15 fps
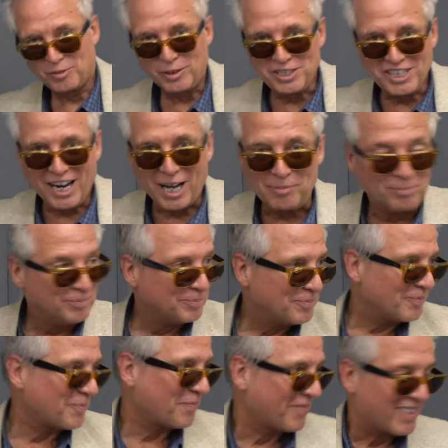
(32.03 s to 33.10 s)
What's up?
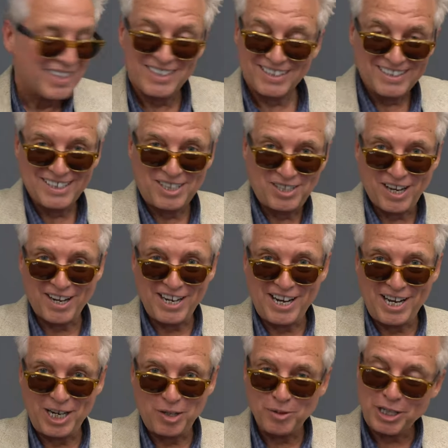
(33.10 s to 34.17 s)
Sonny
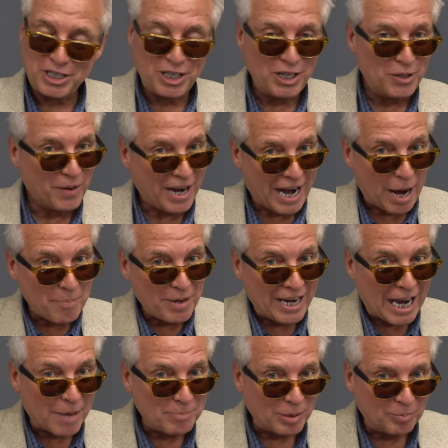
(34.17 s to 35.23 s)
here wishing you a happy,
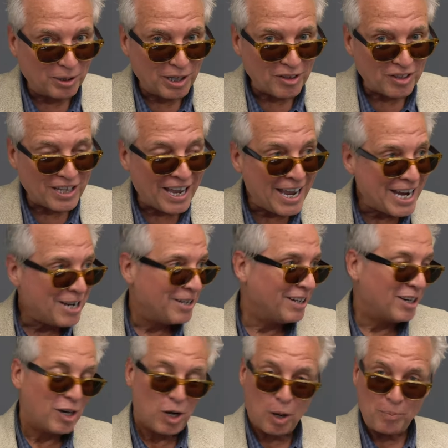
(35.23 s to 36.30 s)
happy birthday.
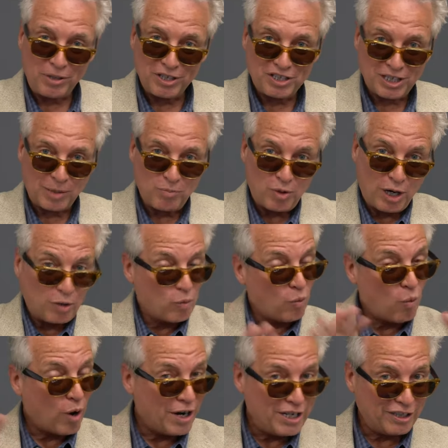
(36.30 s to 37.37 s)
Hope you're somewhere
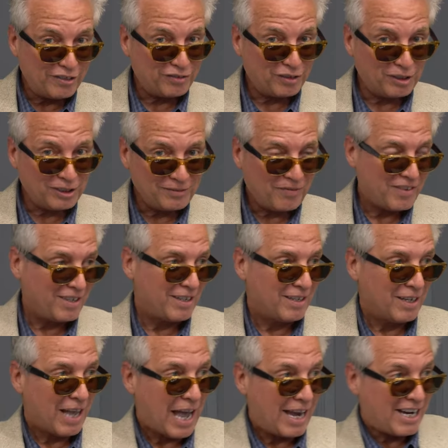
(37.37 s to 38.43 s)
wonderful.
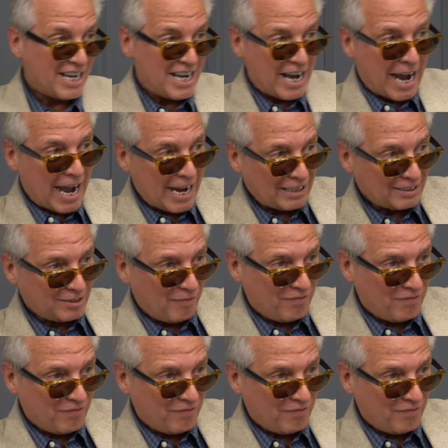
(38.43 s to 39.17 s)
On a yacht,